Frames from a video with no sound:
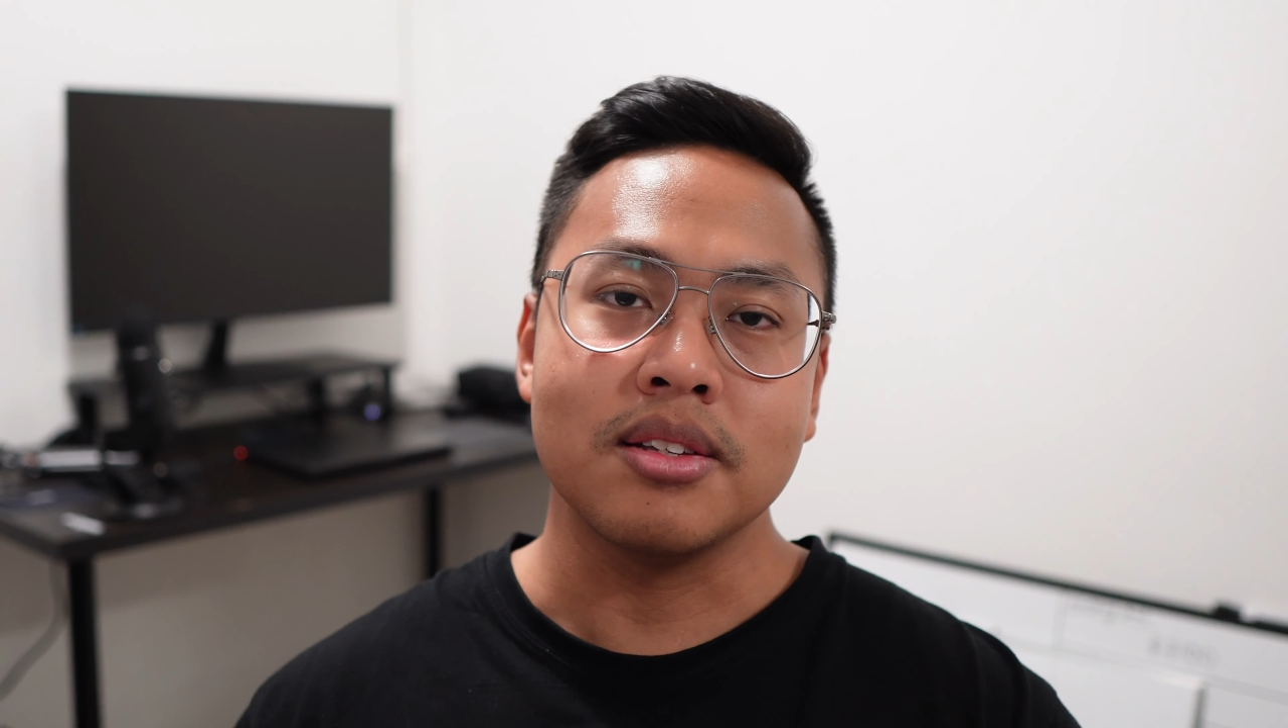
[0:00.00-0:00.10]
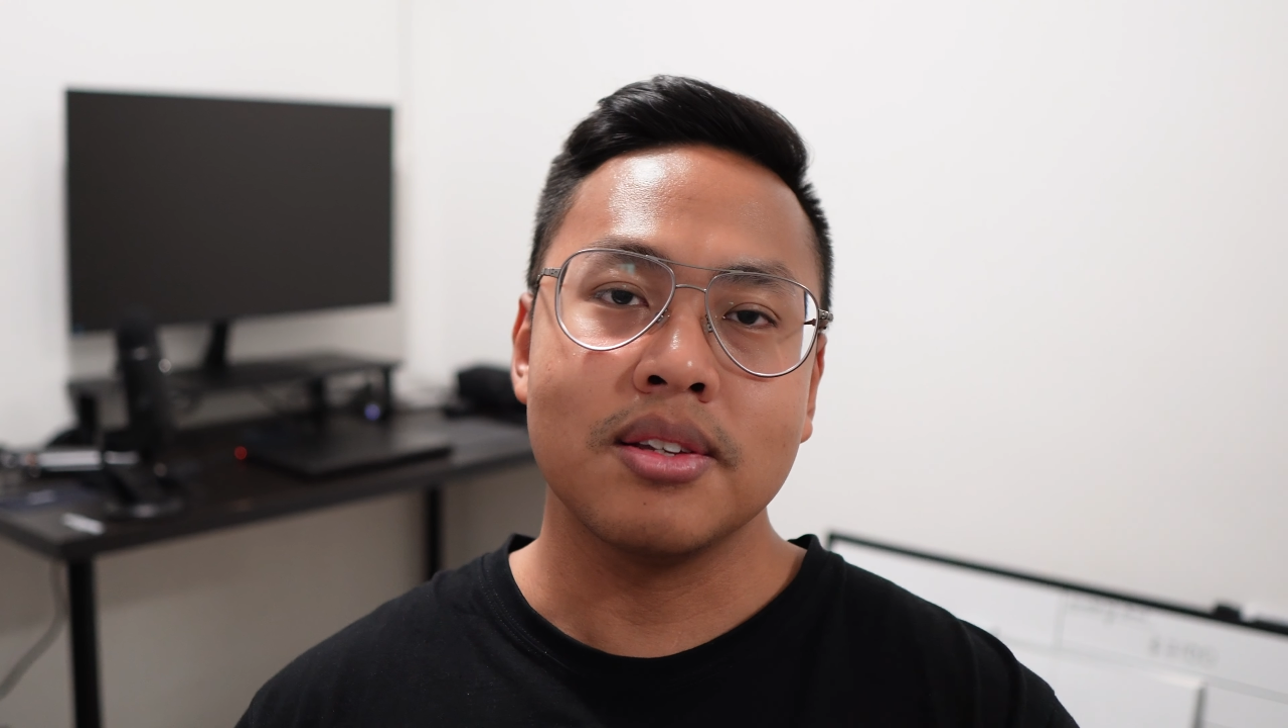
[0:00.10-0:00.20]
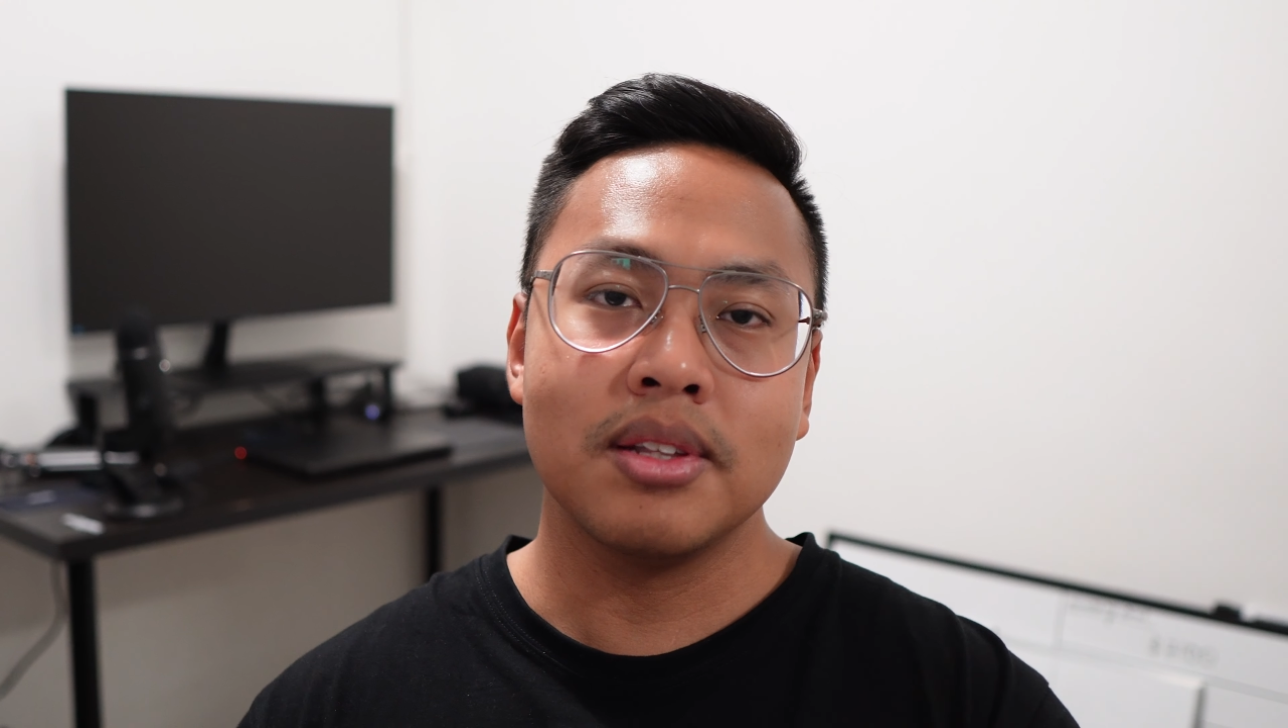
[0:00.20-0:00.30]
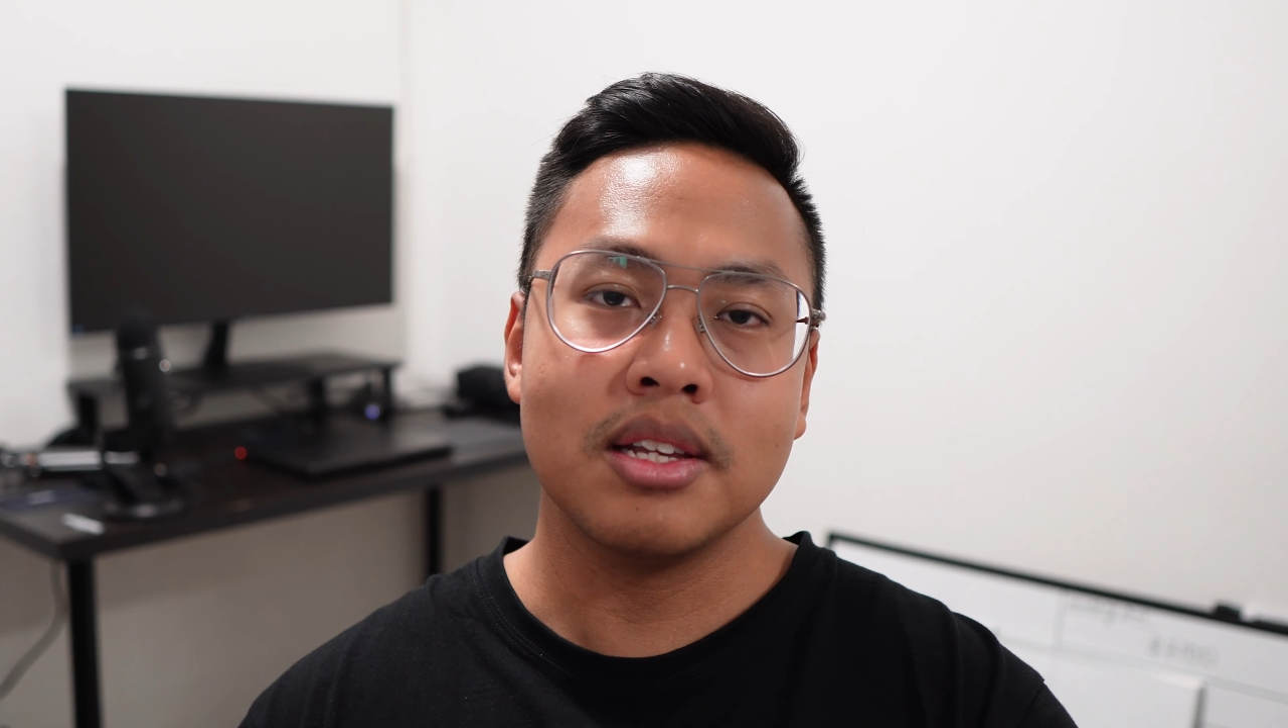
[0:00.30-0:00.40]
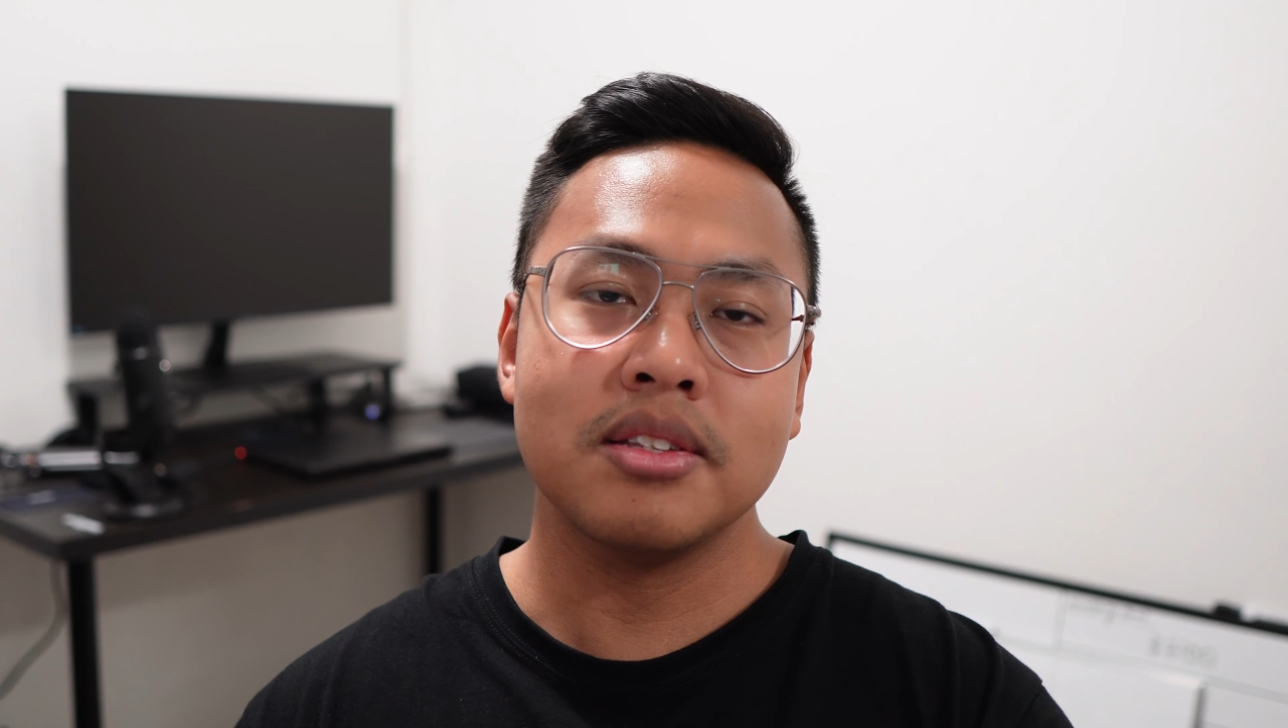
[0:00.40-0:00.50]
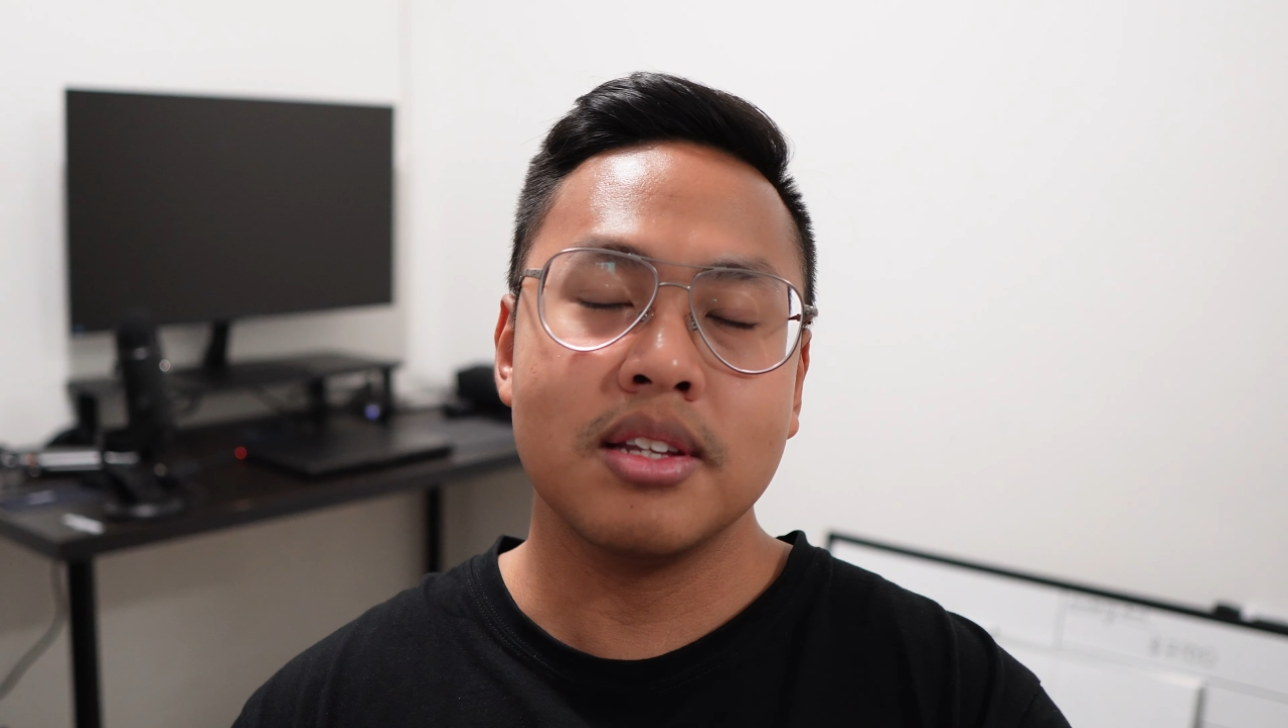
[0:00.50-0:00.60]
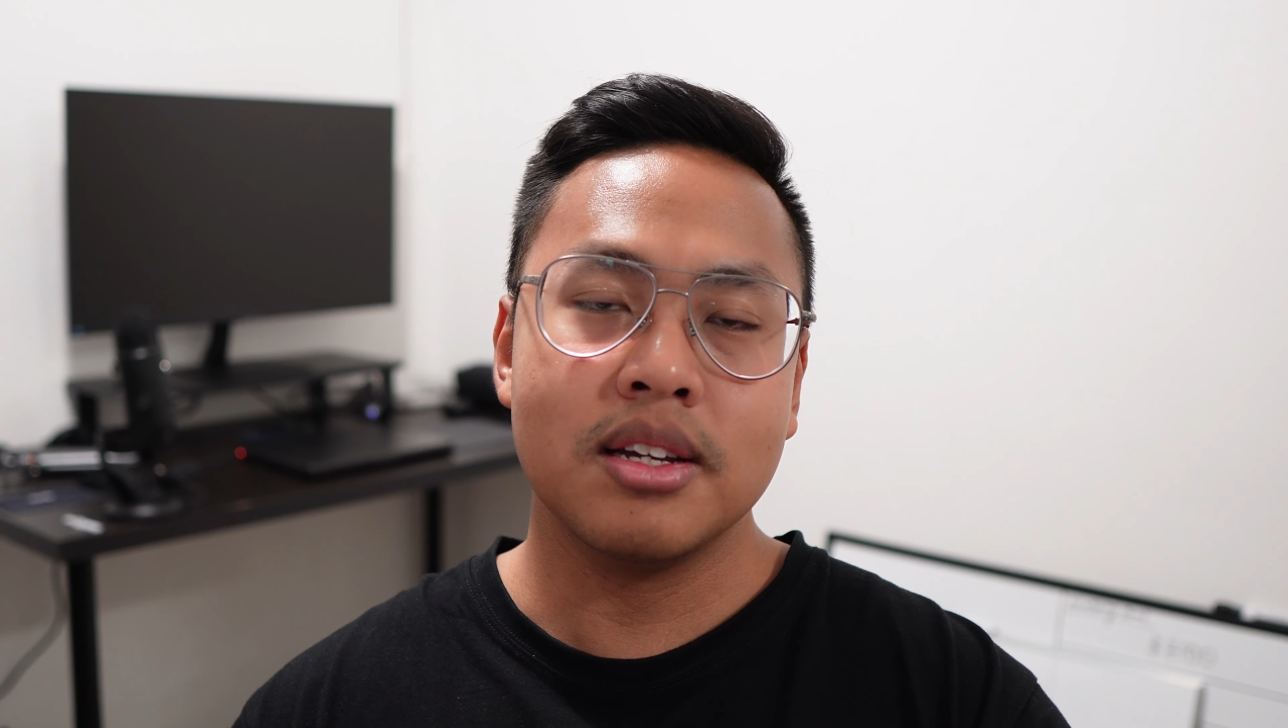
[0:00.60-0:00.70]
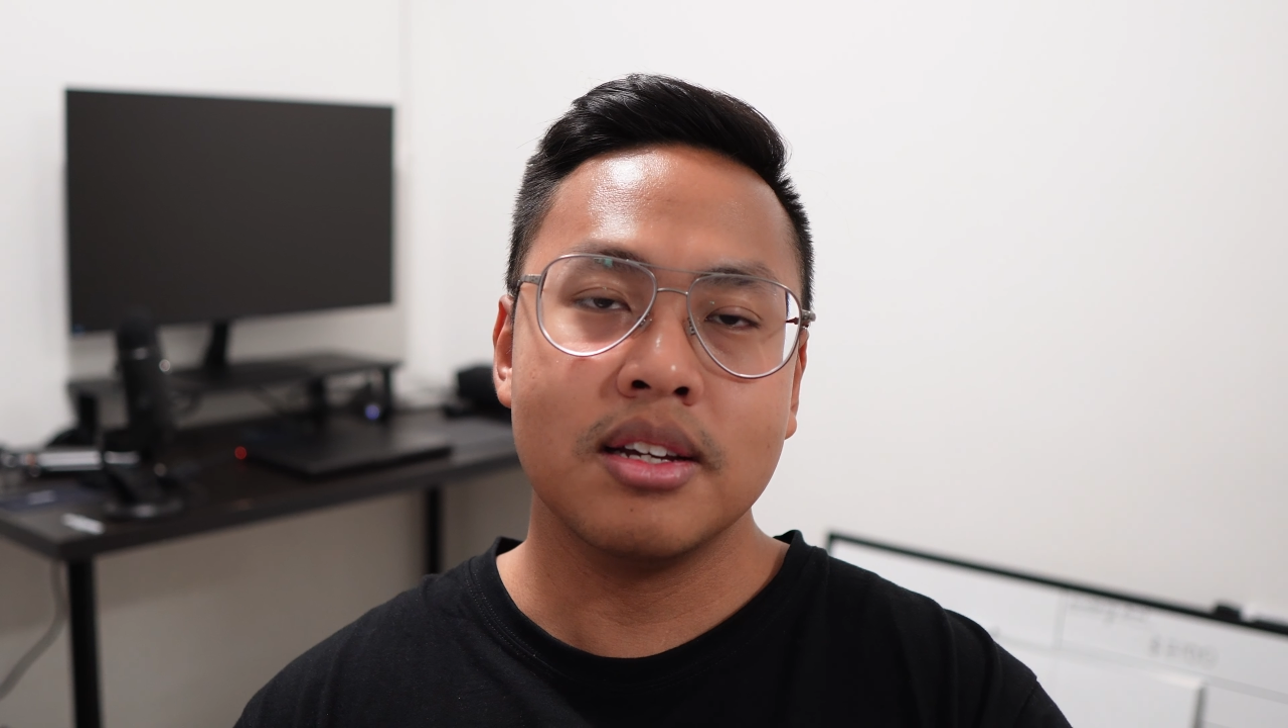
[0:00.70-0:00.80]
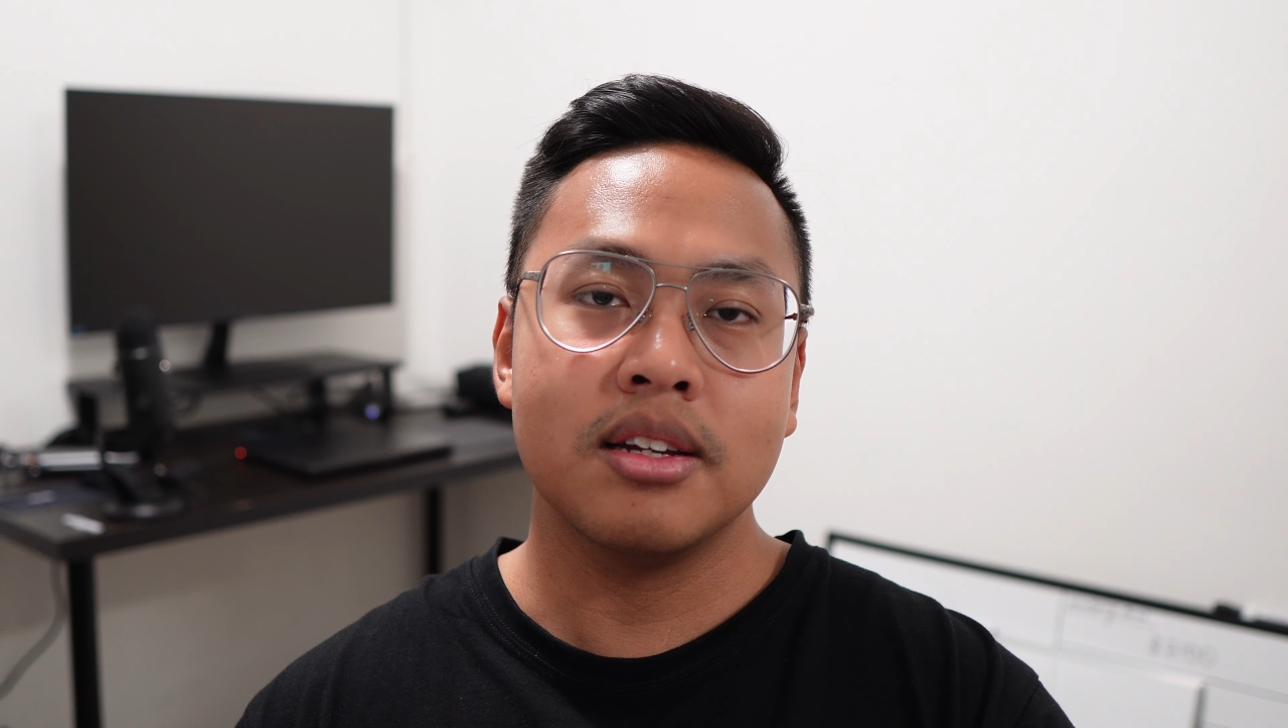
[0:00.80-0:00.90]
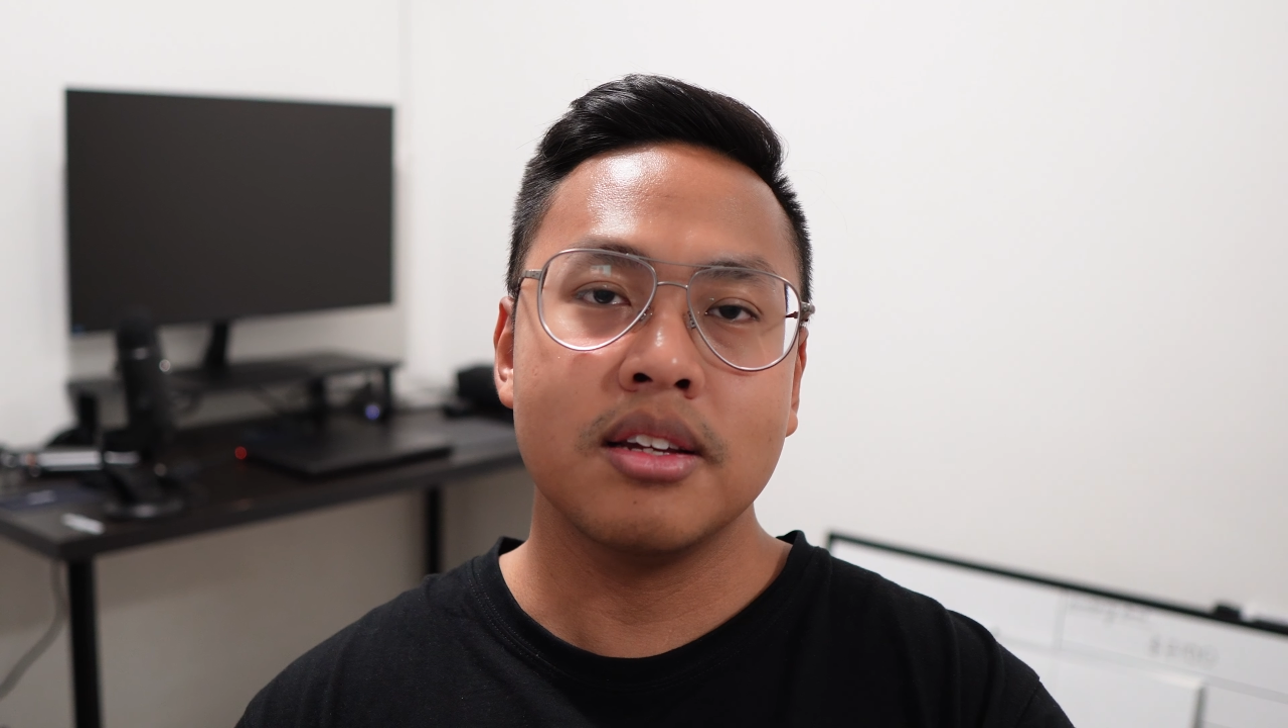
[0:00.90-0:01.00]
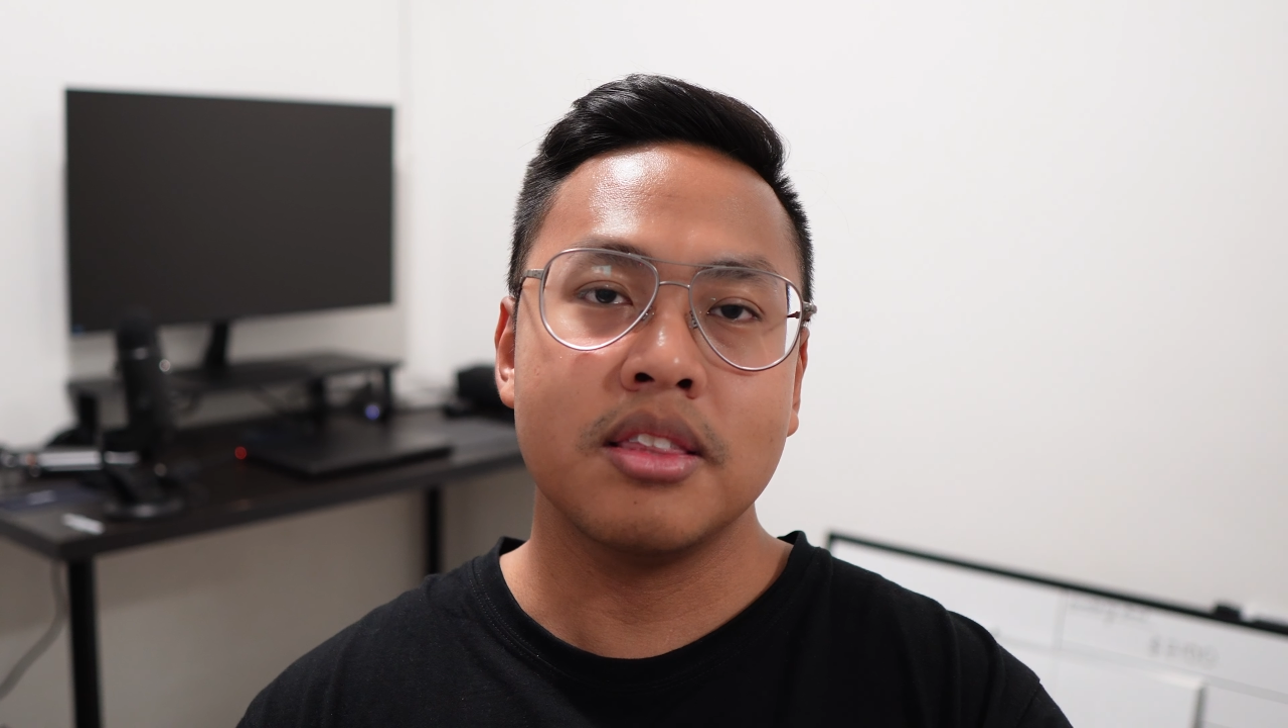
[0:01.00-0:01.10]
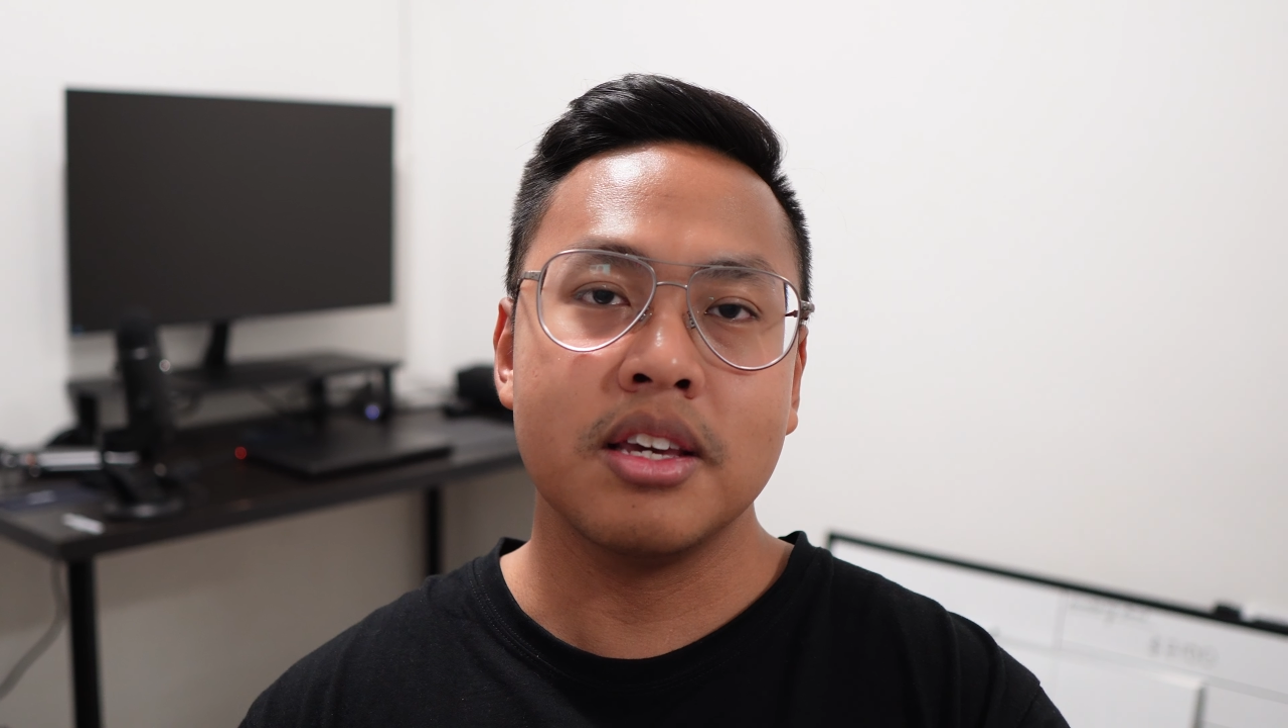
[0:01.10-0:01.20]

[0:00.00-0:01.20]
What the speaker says: so that's the